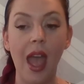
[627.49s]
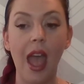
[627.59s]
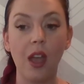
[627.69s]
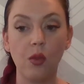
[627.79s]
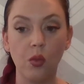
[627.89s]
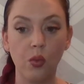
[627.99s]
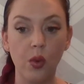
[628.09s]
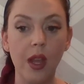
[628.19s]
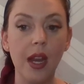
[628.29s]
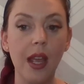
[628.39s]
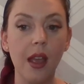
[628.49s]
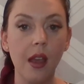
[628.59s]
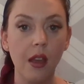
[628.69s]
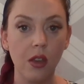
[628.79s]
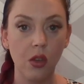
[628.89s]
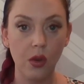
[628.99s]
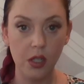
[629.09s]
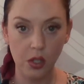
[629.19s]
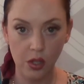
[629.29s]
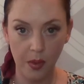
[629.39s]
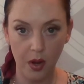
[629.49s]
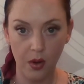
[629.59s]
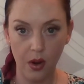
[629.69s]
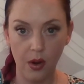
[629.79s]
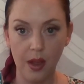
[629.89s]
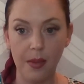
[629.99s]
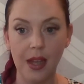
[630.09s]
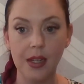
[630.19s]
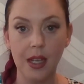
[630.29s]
and reading your distributor agreement,